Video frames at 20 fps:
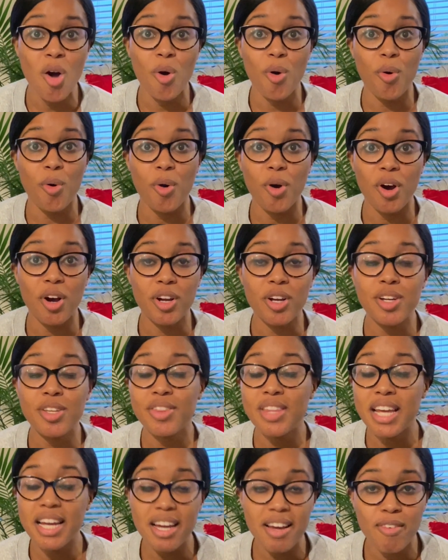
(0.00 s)
or
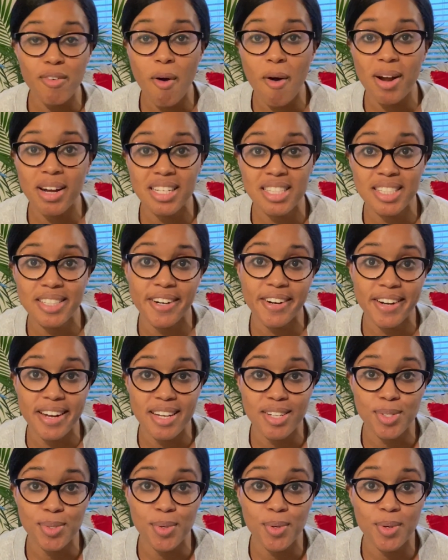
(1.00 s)
thinking of going to
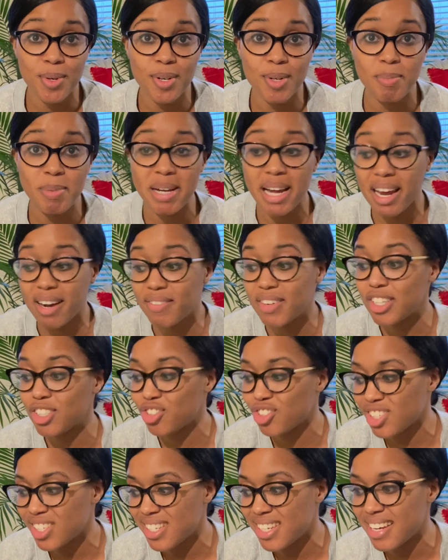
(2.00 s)
CRNA school, it'd be kind of
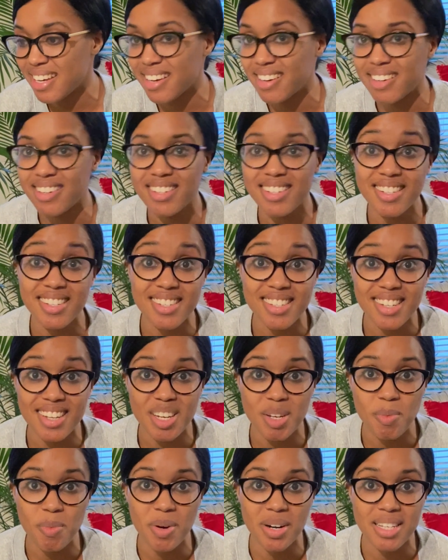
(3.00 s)
interesting to
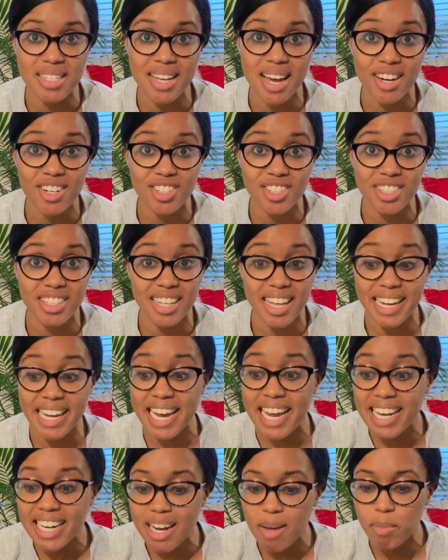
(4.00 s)
see what is actually like
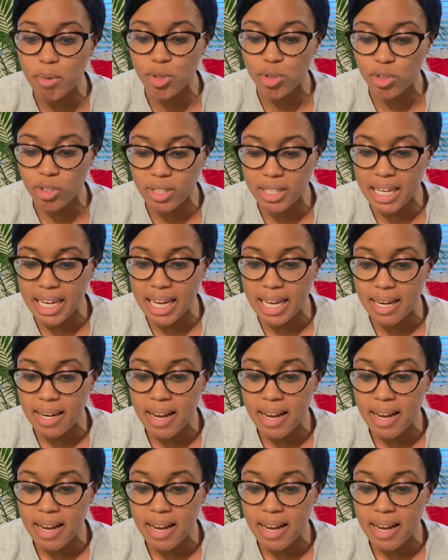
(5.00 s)
in an epidural kit.